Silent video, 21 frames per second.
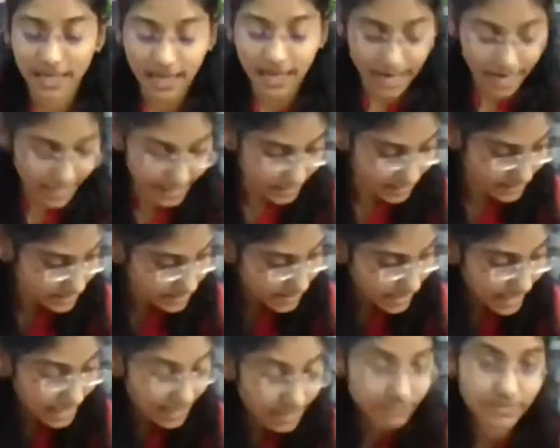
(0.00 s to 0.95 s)
and his
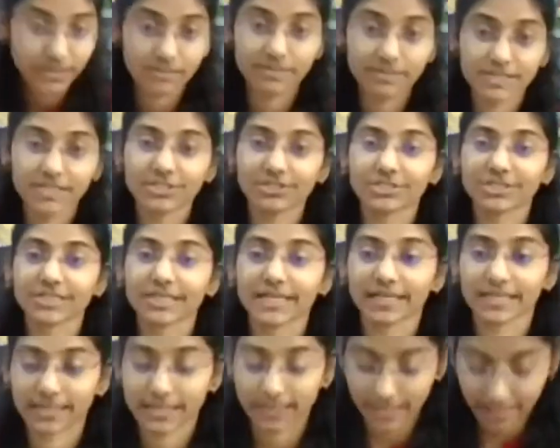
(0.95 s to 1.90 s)
neck will be
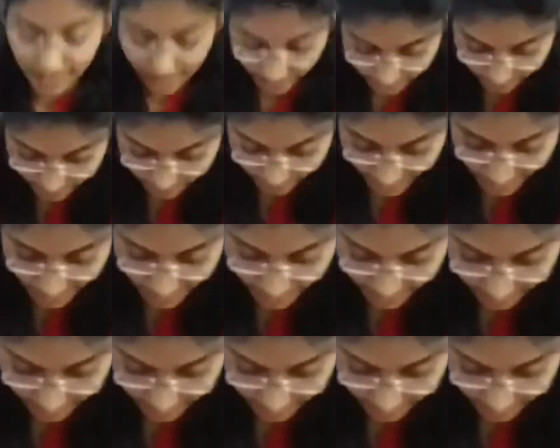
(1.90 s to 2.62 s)
strained, like by